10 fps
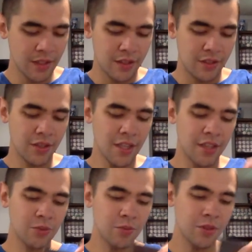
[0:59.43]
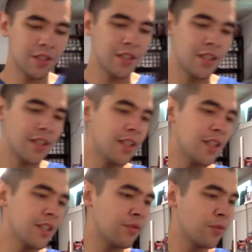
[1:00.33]
So yeah, this one
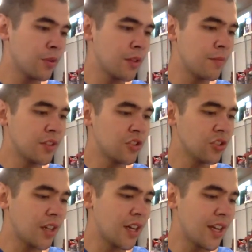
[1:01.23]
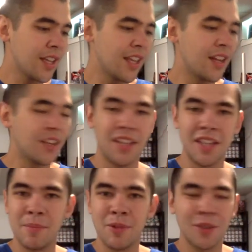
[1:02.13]
is for the month of July, and
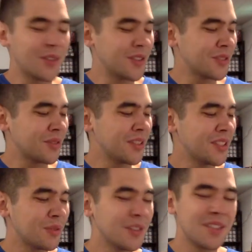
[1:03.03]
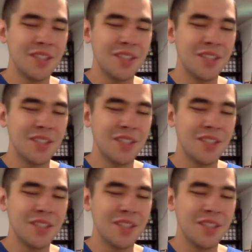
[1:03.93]
unlike the Brooks Lawrence one, this one did